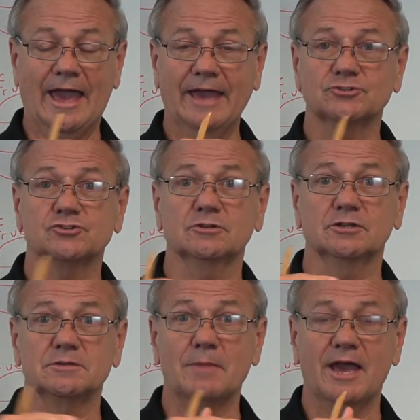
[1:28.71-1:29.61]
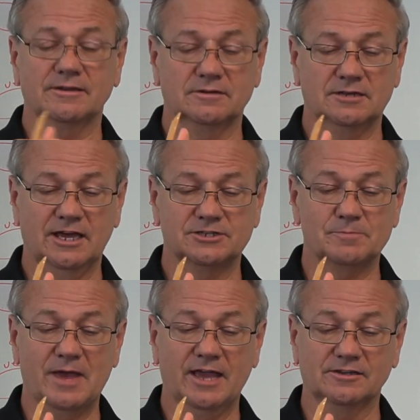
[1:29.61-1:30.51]
axially magnetized
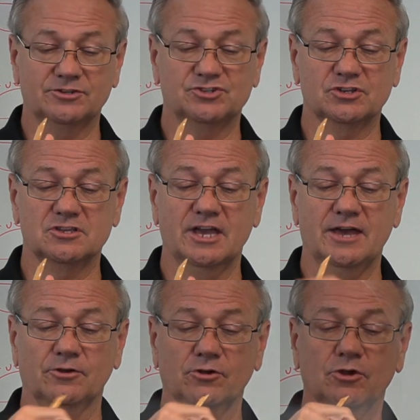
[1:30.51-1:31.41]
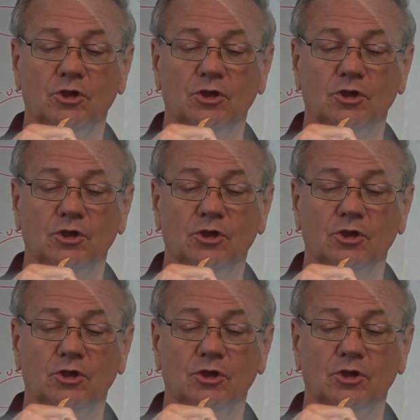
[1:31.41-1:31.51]
magnets together